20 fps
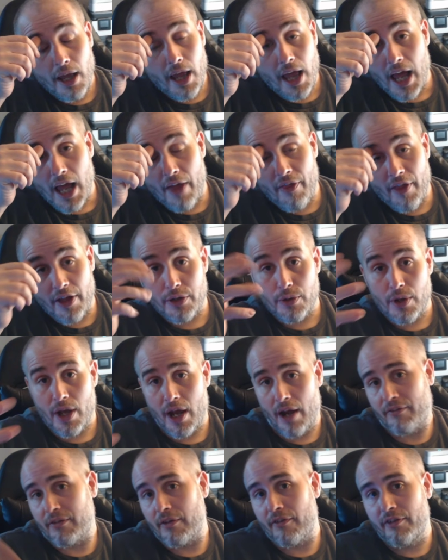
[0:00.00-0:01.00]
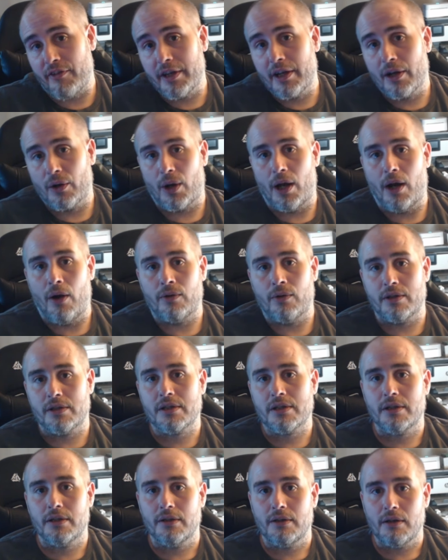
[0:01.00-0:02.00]
and then you have to figure out
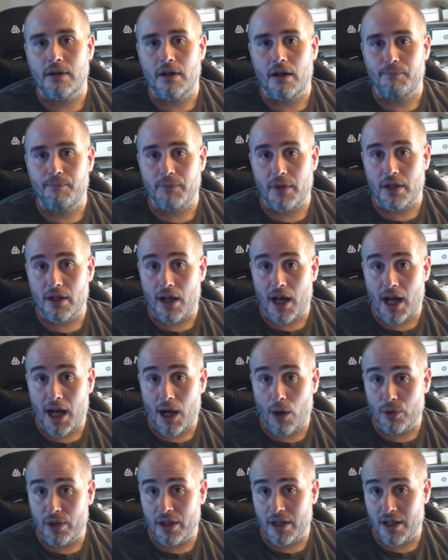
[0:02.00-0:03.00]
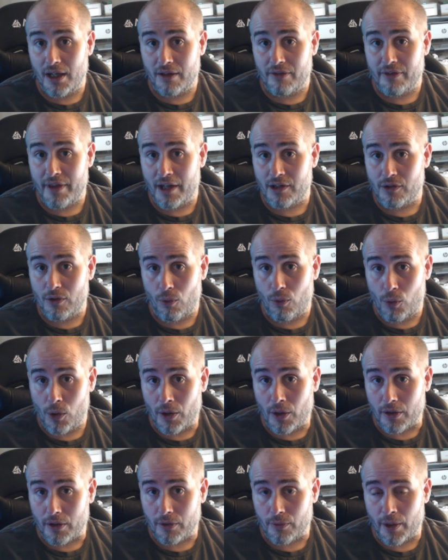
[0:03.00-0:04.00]
how to get that to
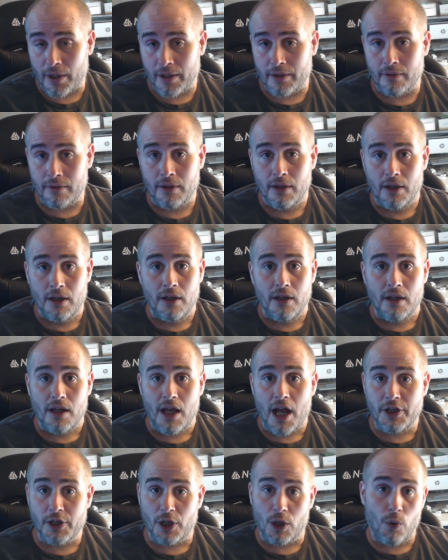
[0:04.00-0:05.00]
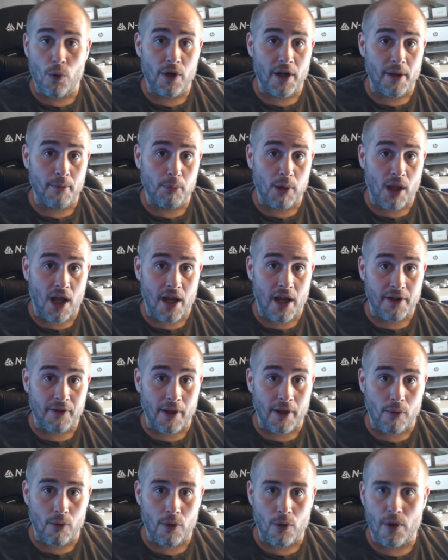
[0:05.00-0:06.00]
work, right? And you're going in blind.
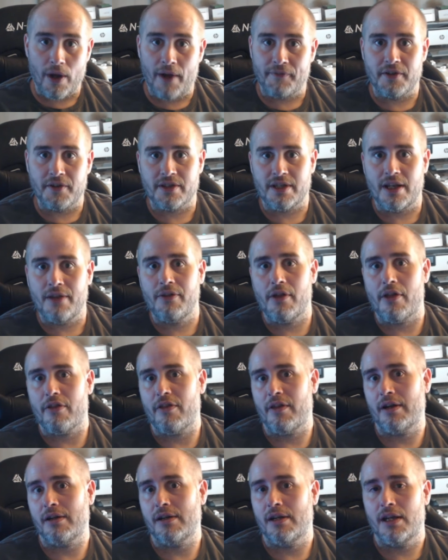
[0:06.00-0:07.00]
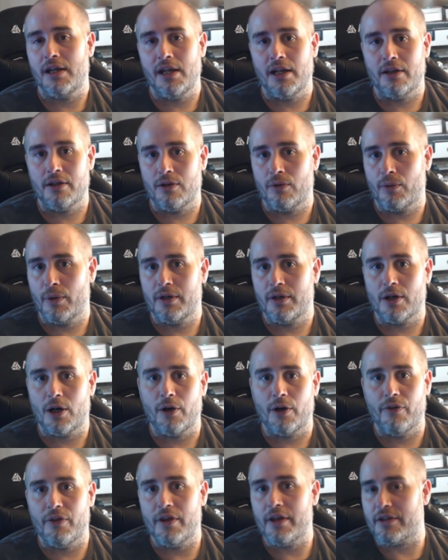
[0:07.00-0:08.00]
Like, what do I have to send the thing to get it to
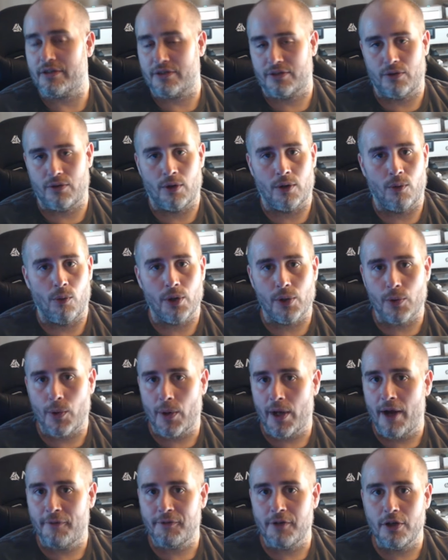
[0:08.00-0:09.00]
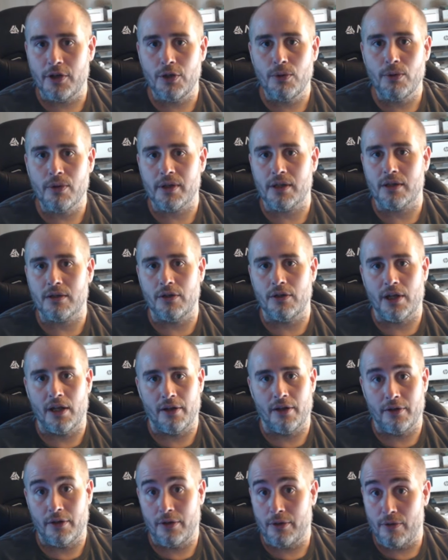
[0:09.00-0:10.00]
return this, or what do I have to do with it to get
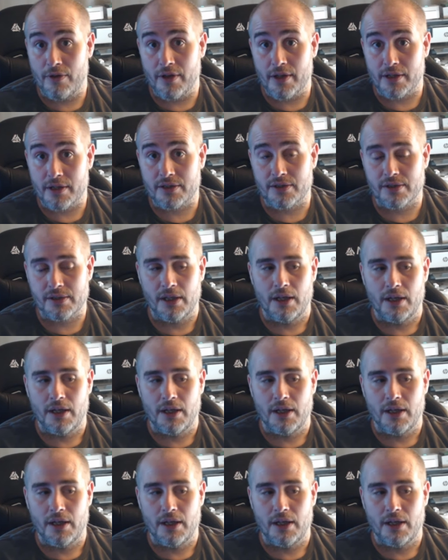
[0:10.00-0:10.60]
it to do this?